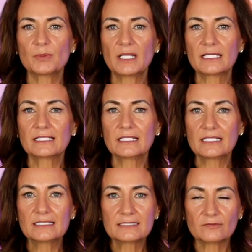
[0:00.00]
because it
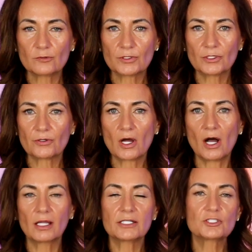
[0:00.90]
is a four-year
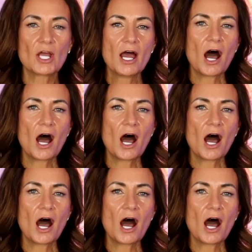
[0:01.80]
college,